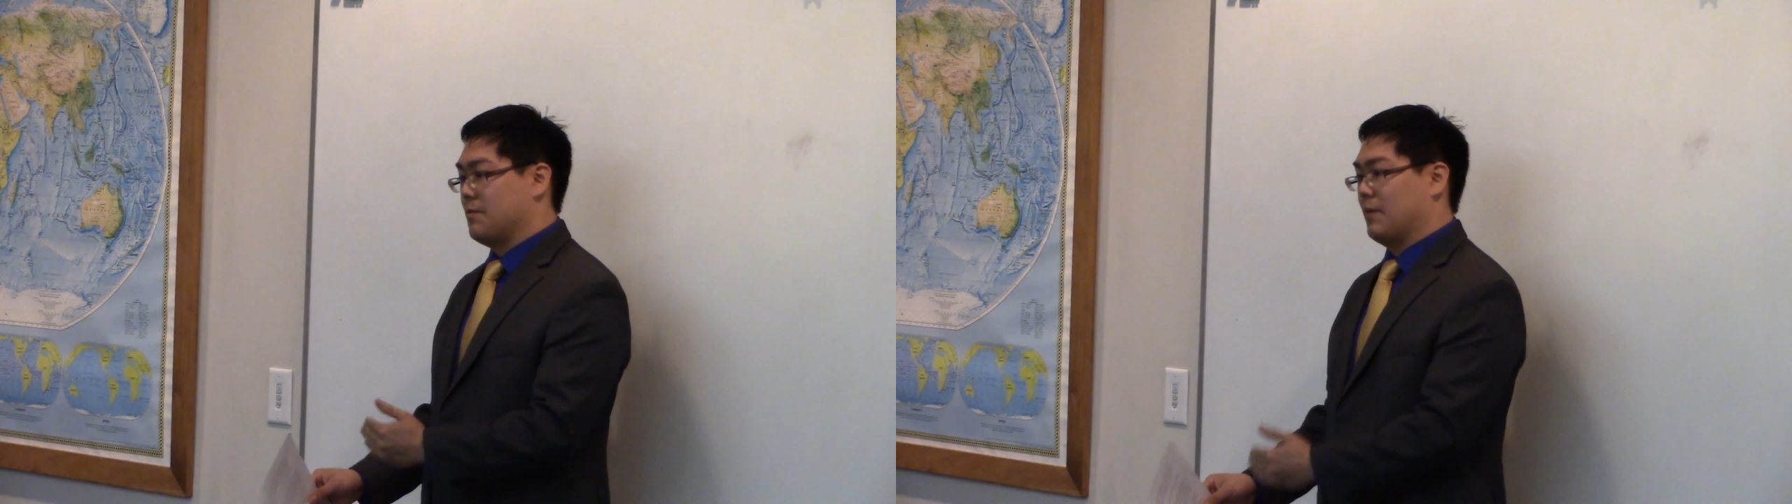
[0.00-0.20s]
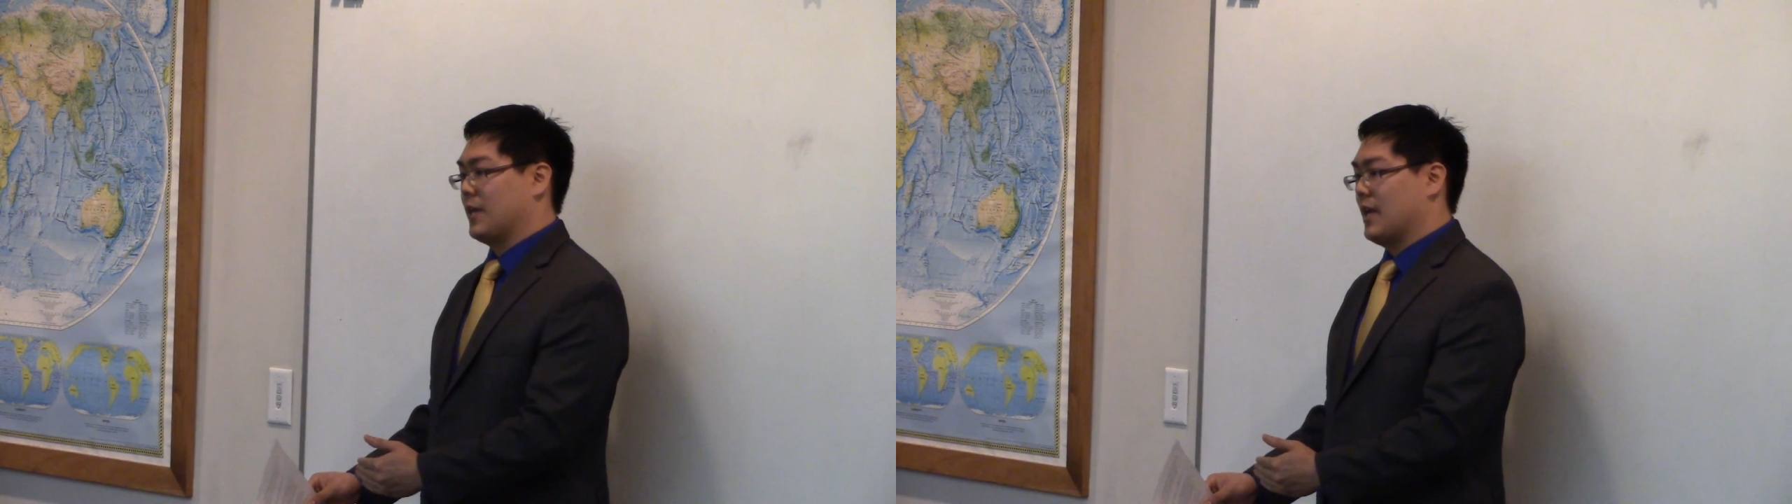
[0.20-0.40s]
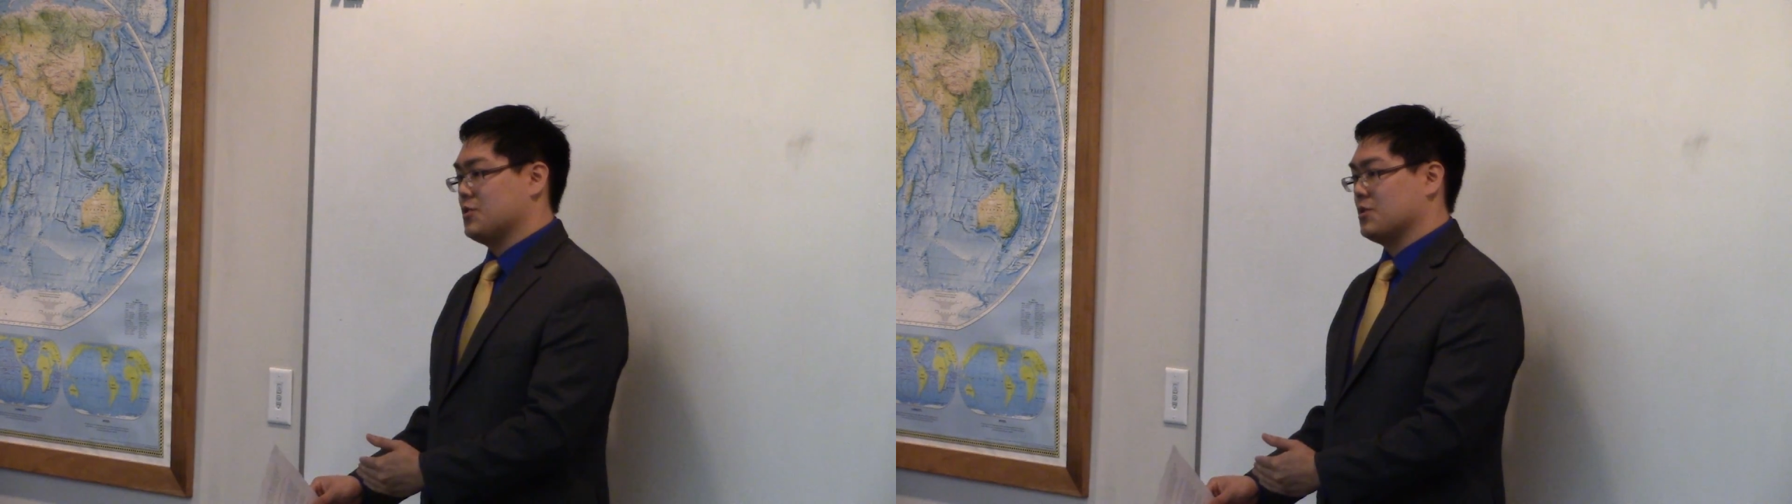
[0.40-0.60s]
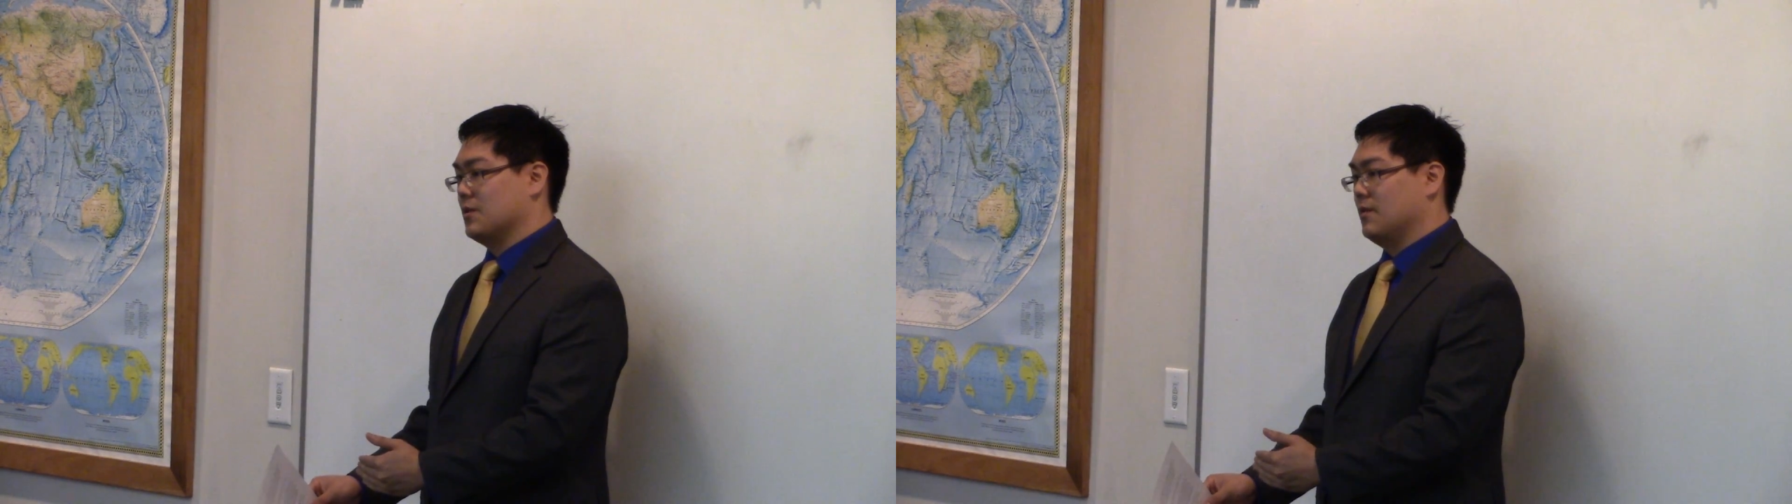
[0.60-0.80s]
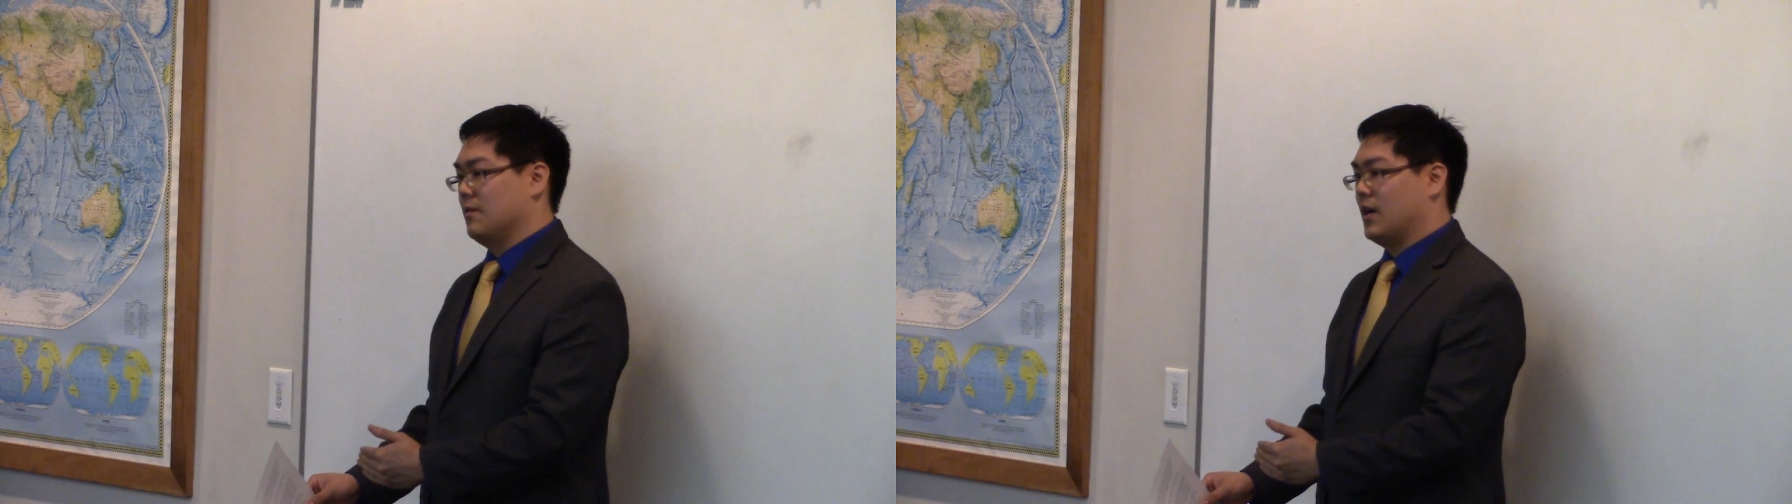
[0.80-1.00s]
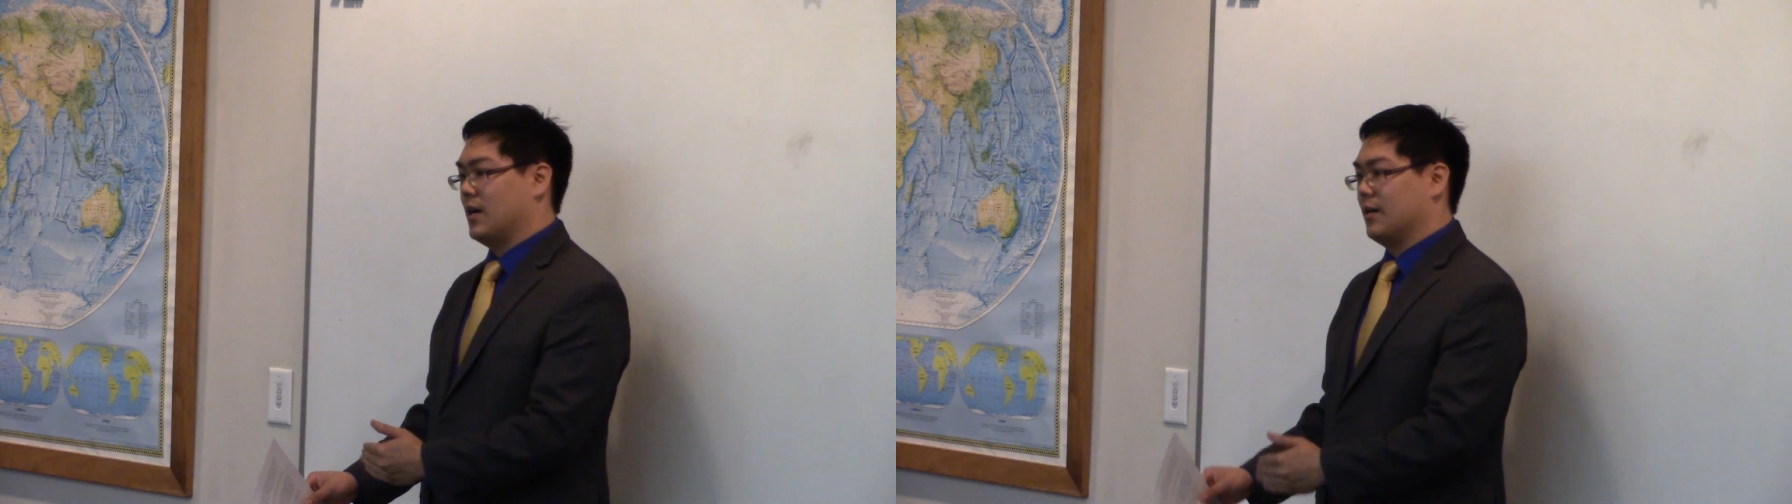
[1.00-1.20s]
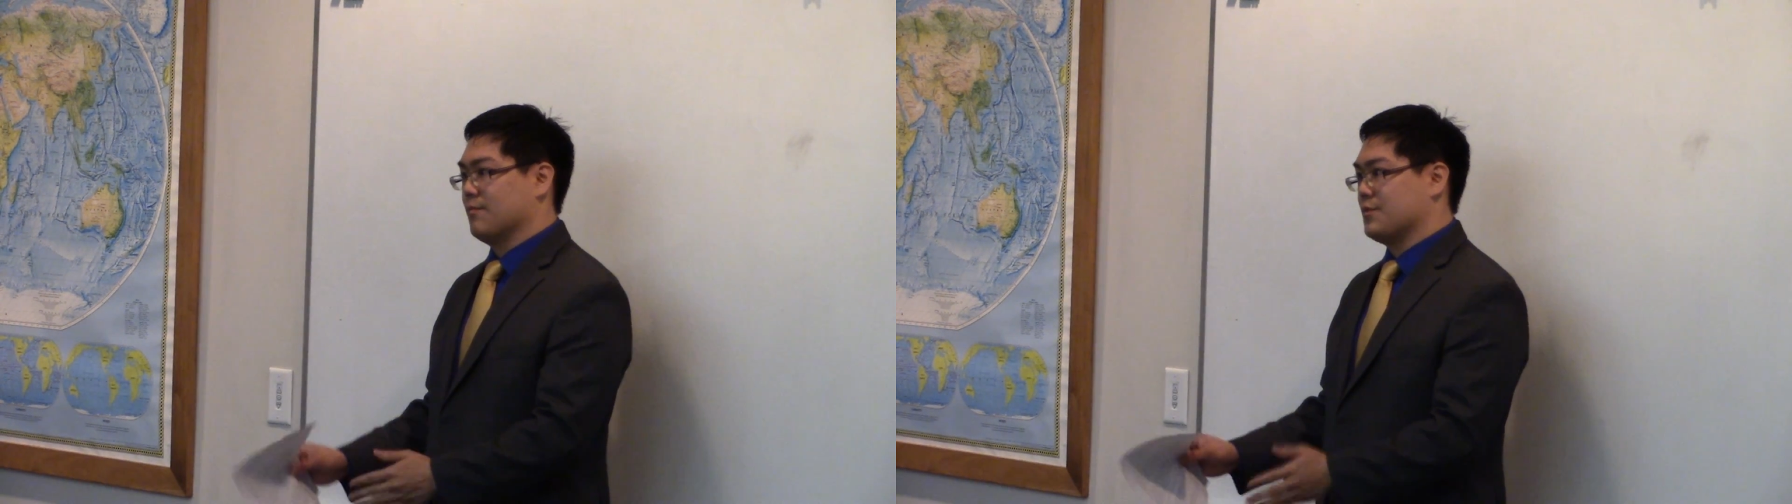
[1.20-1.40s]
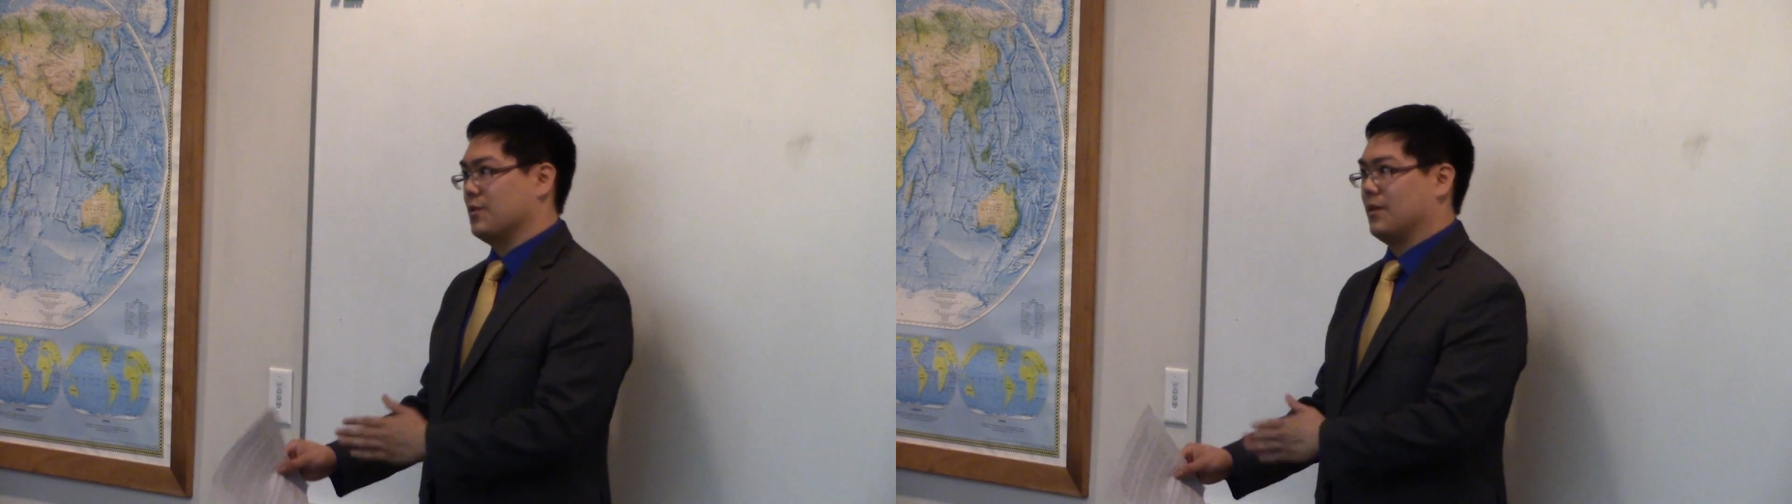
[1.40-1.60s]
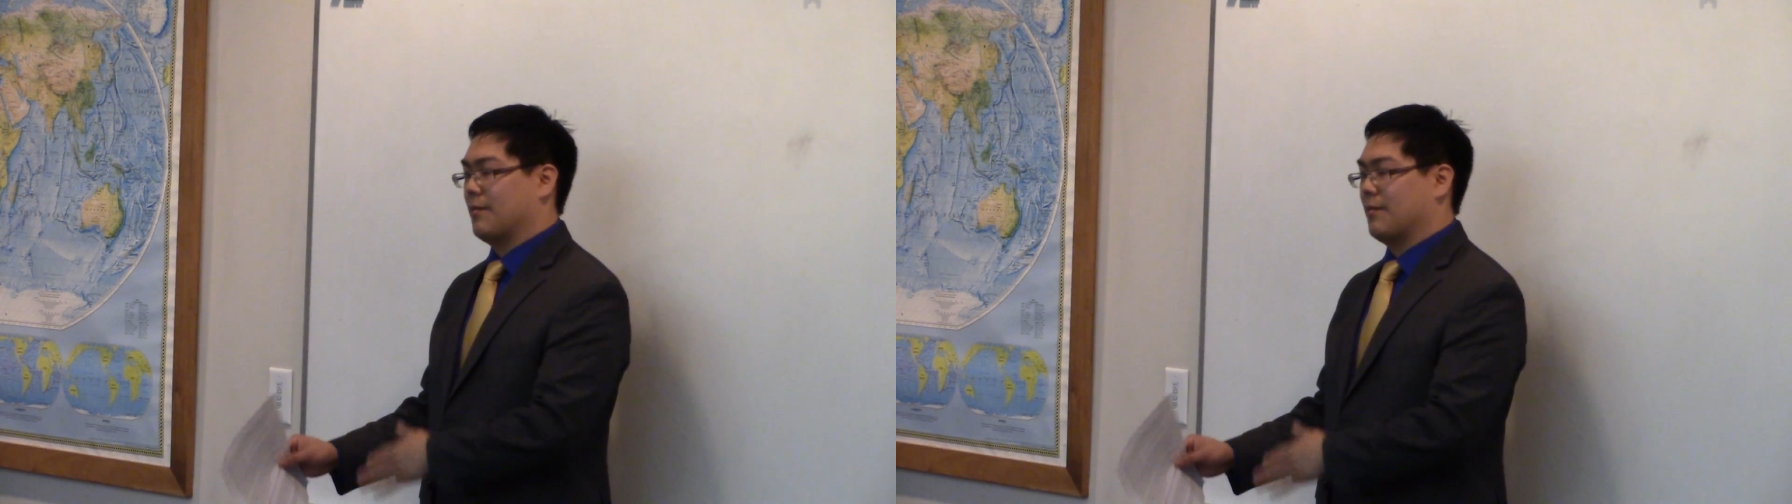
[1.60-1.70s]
publication soon.